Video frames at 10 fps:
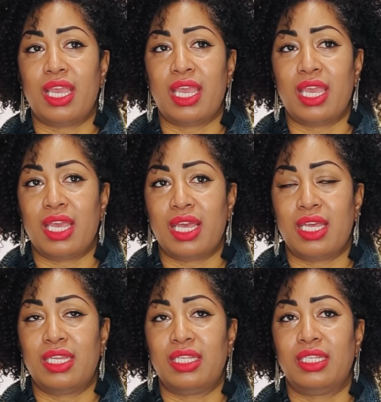
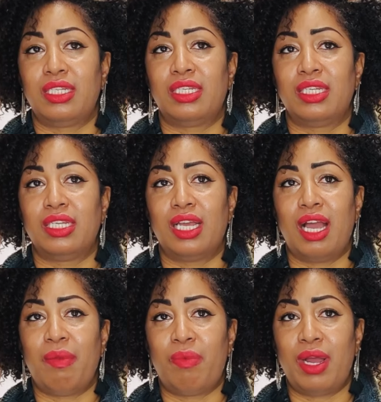And
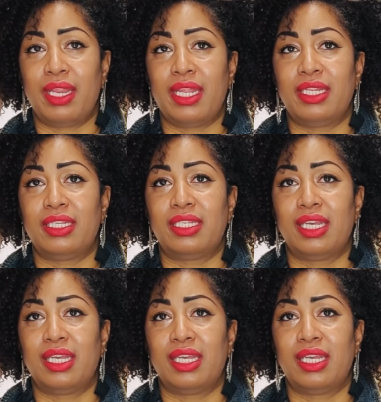I wanted